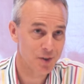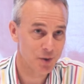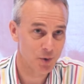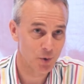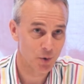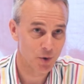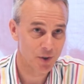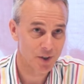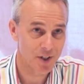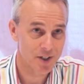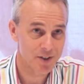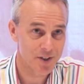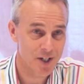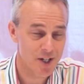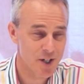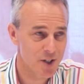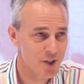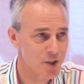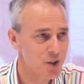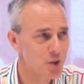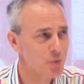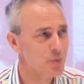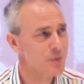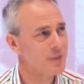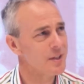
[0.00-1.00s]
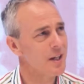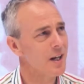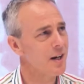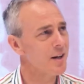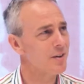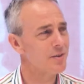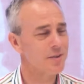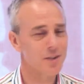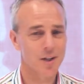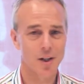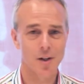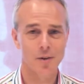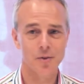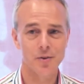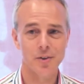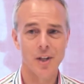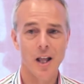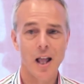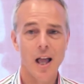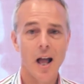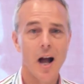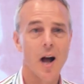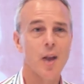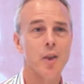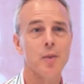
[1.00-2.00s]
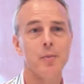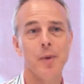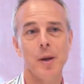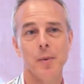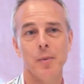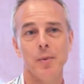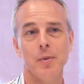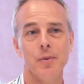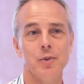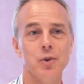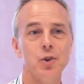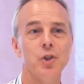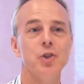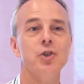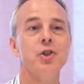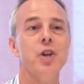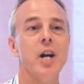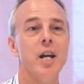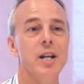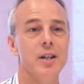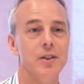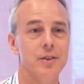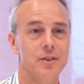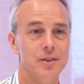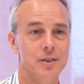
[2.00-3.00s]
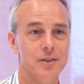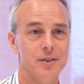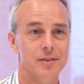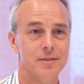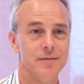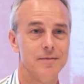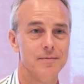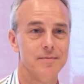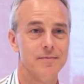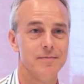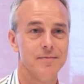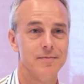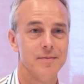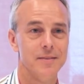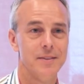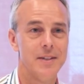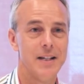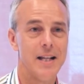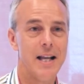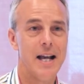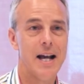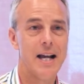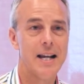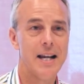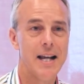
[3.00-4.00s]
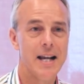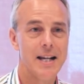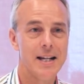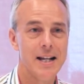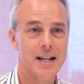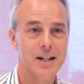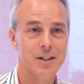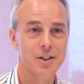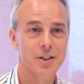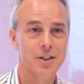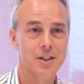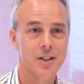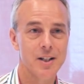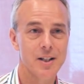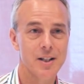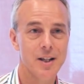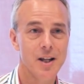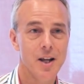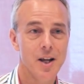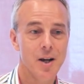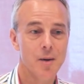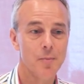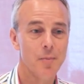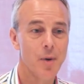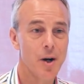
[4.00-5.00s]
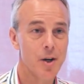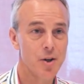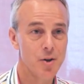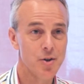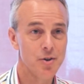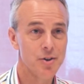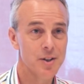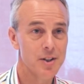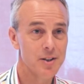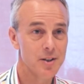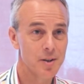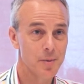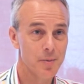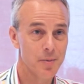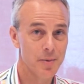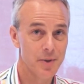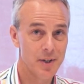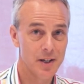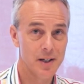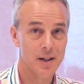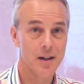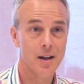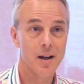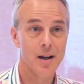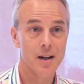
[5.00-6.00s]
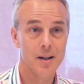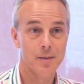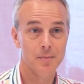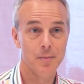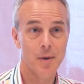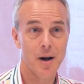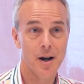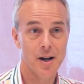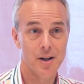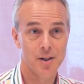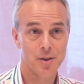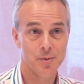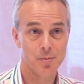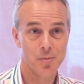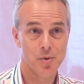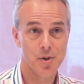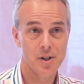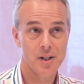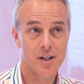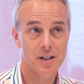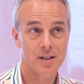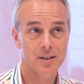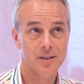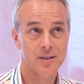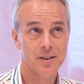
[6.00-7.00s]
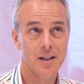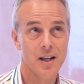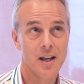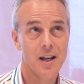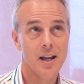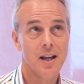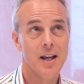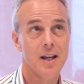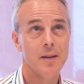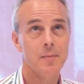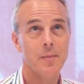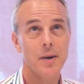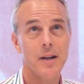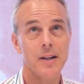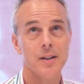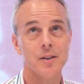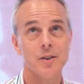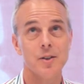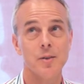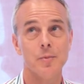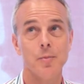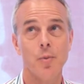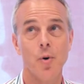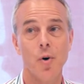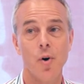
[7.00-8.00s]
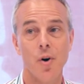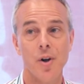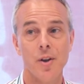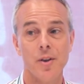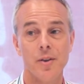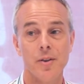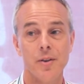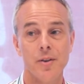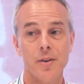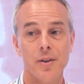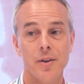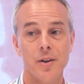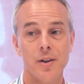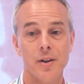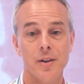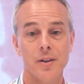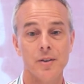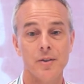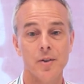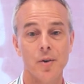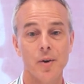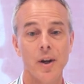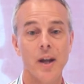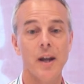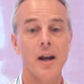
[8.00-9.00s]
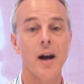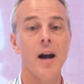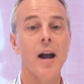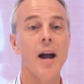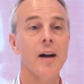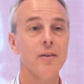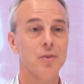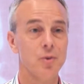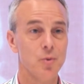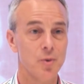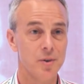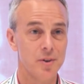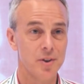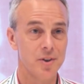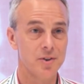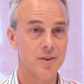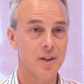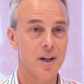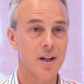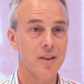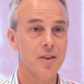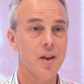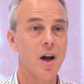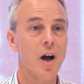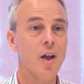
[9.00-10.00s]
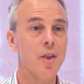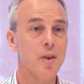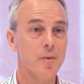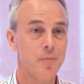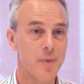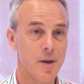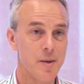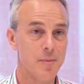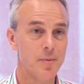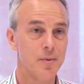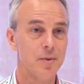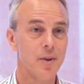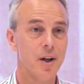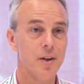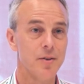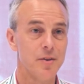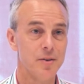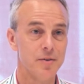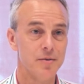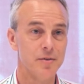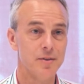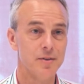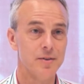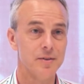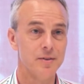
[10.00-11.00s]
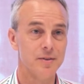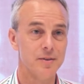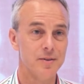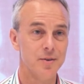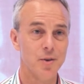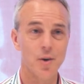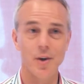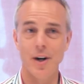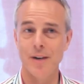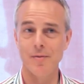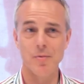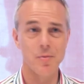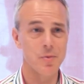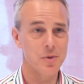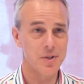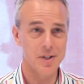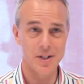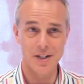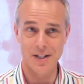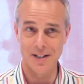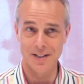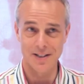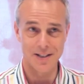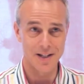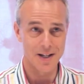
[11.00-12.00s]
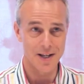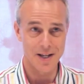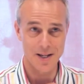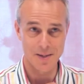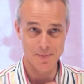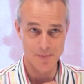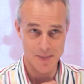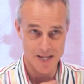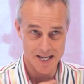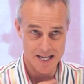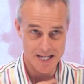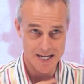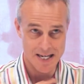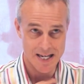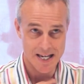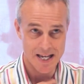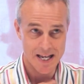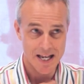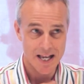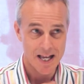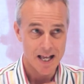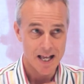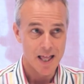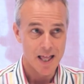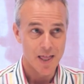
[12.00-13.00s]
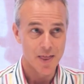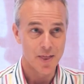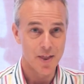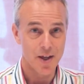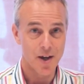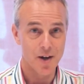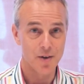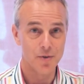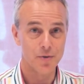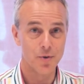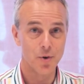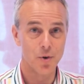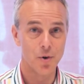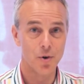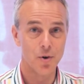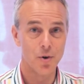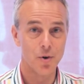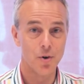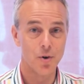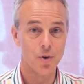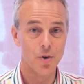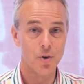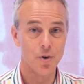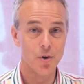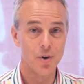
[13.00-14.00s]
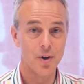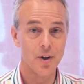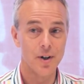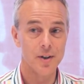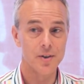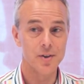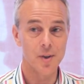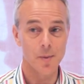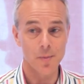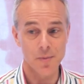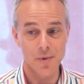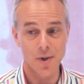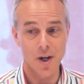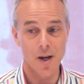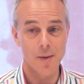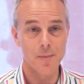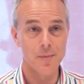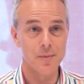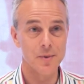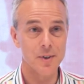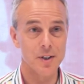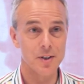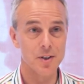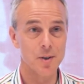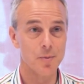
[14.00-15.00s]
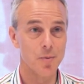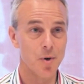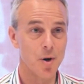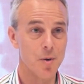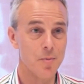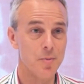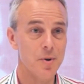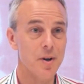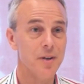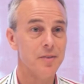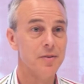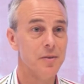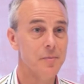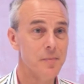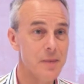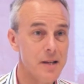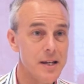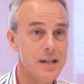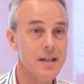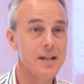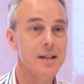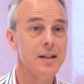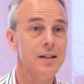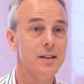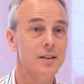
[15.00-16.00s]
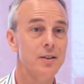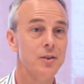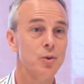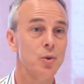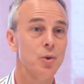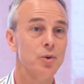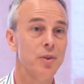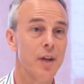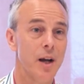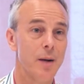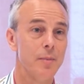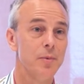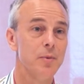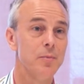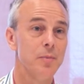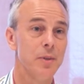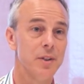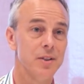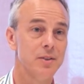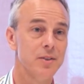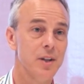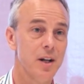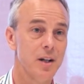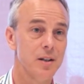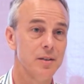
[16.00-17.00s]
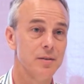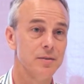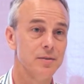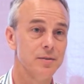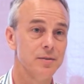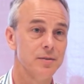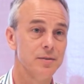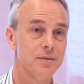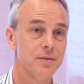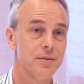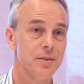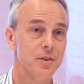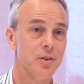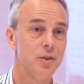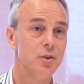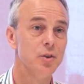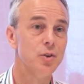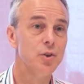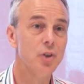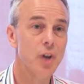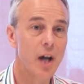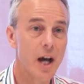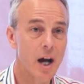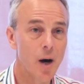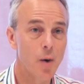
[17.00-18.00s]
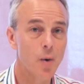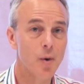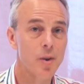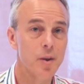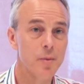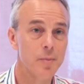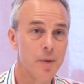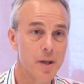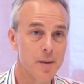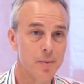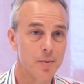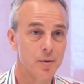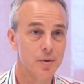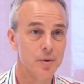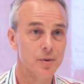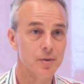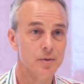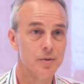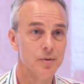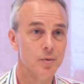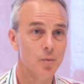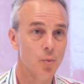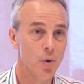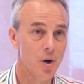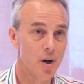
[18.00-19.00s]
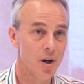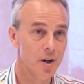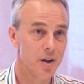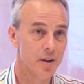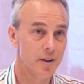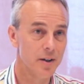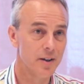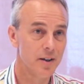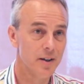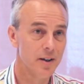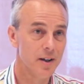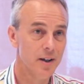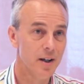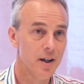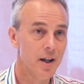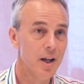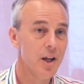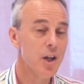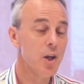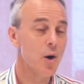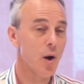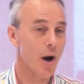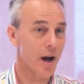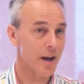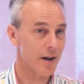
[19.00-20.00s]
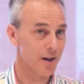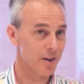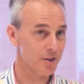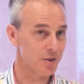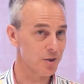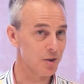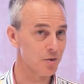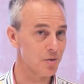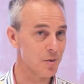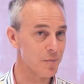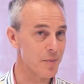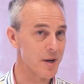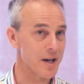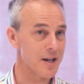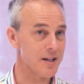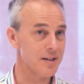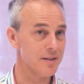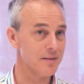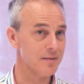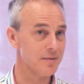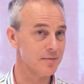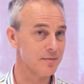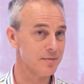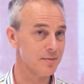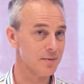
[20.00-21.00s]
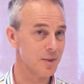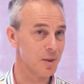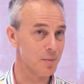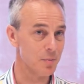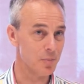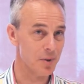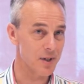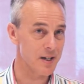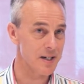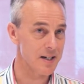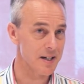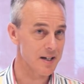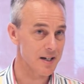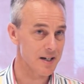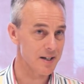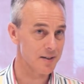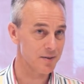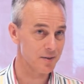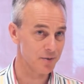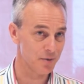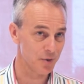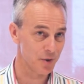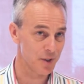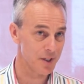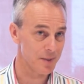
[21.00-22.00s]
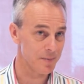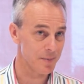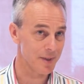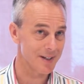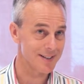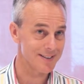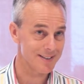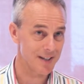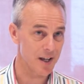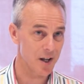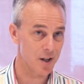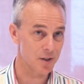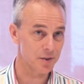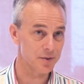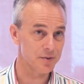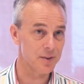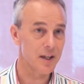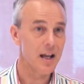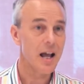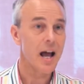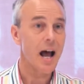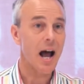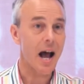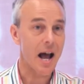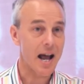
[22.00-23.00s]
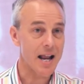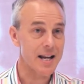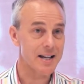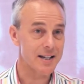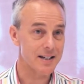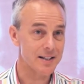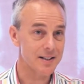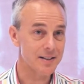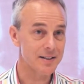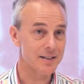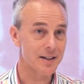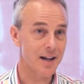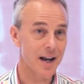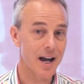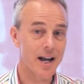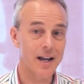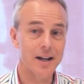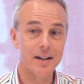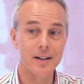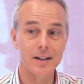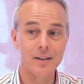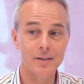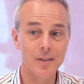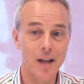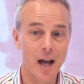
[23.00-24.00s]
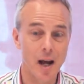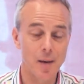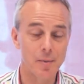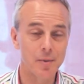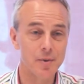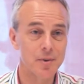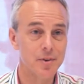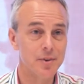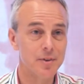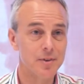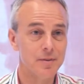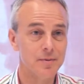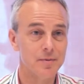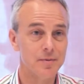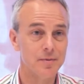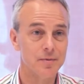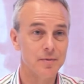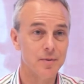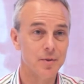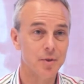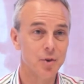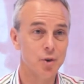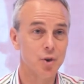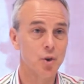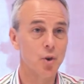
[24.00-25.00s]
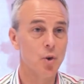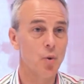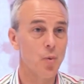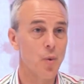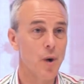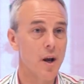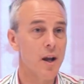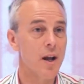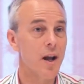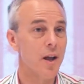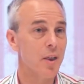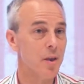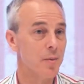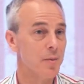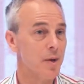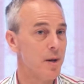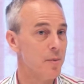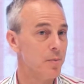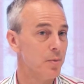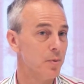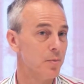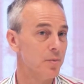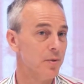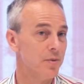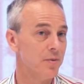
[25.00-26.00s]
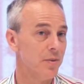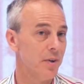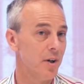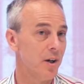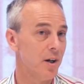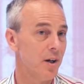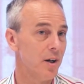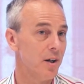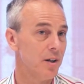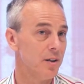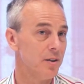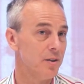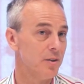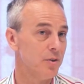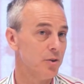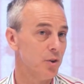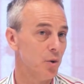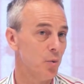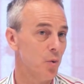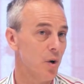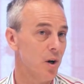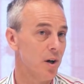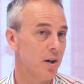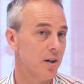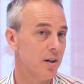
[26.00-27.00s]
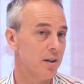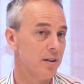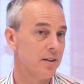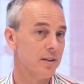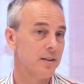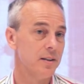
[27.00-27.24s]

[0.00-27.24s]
in organisations, we tell ourselves other people should change. And actually, by using something like Myers-Briggs, it makes the point that, okay, I have to understand that other people are different. Not everybody is like me. Therefore, sometimes it's appropriate for me to adapt myself to how other people work. And I still remain completely and fully myself, and I can adapt to the way other people prefer to work.